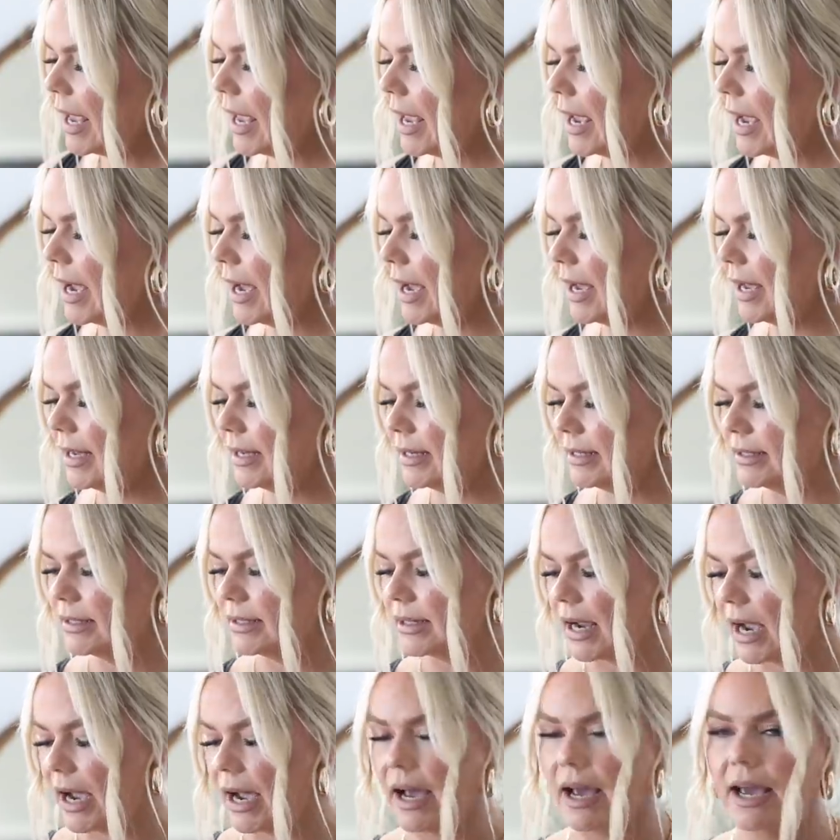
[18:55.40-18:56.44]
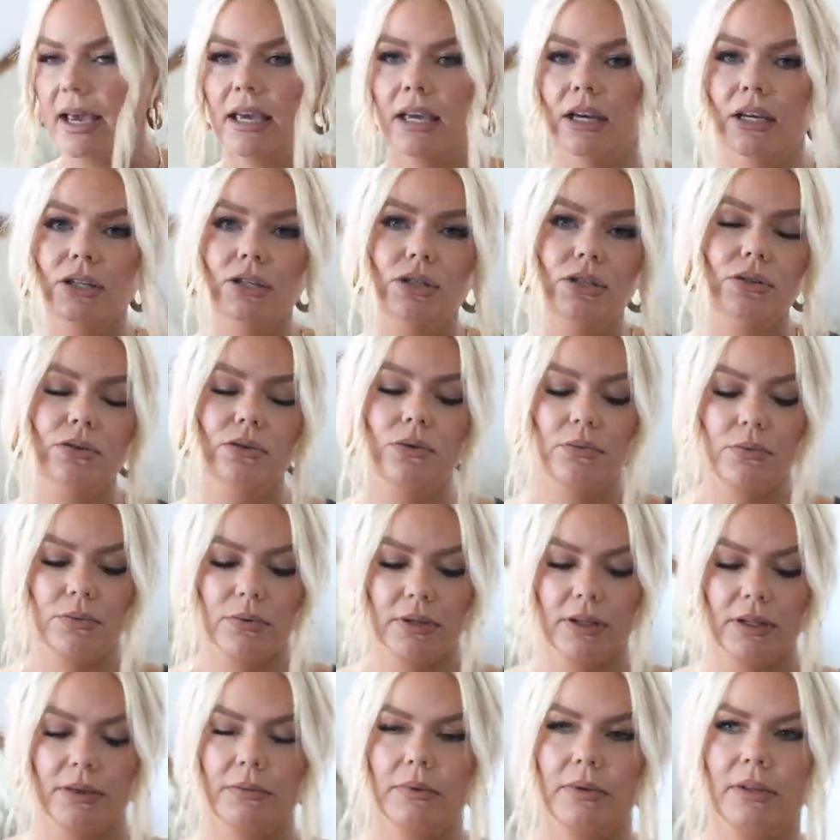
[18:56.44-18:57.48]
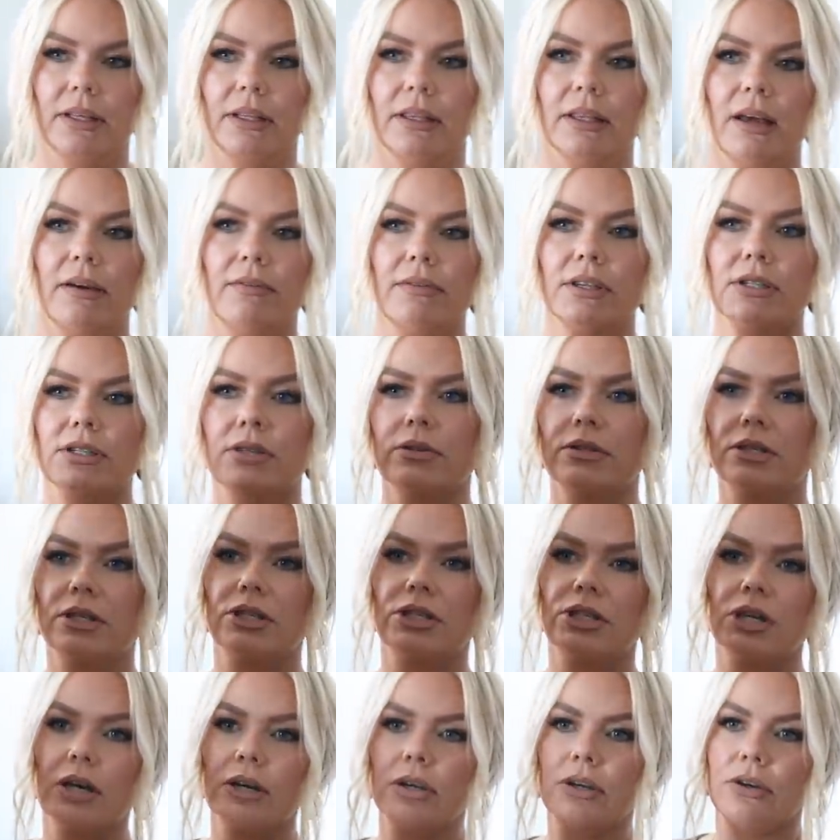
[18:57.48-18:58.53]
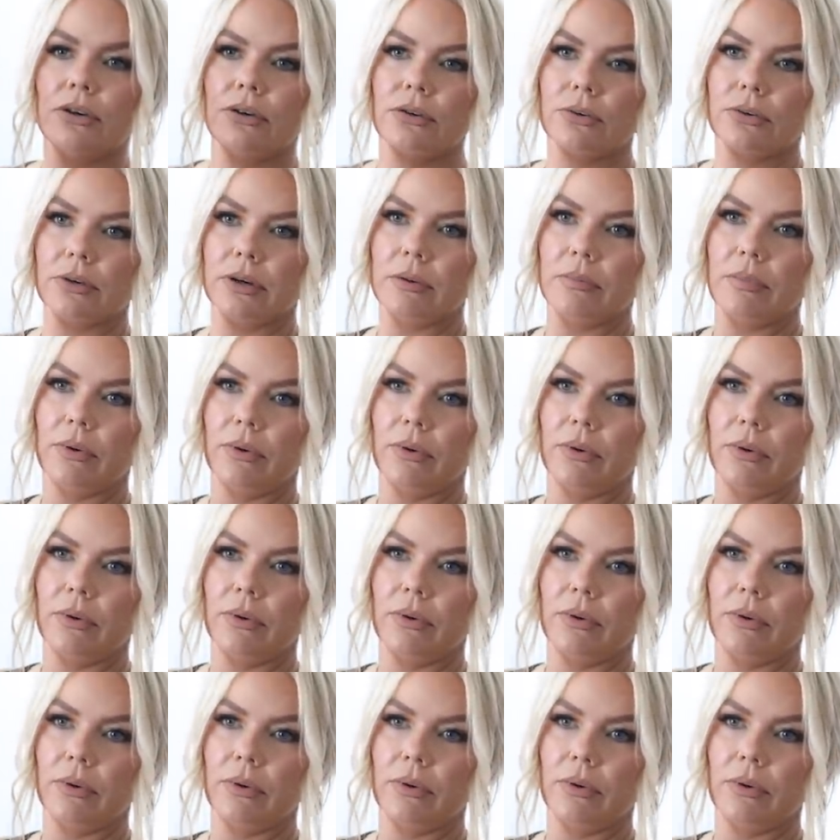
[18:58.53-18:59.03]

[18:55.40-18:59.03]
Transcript: And I do really, really love it. So it's a charcuterie